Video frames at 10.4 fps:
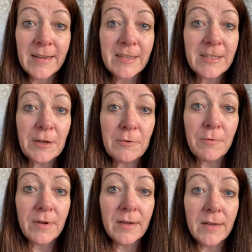
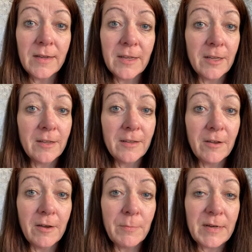So
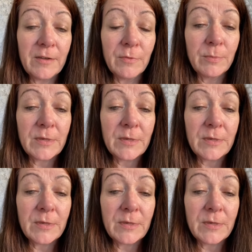I believe we've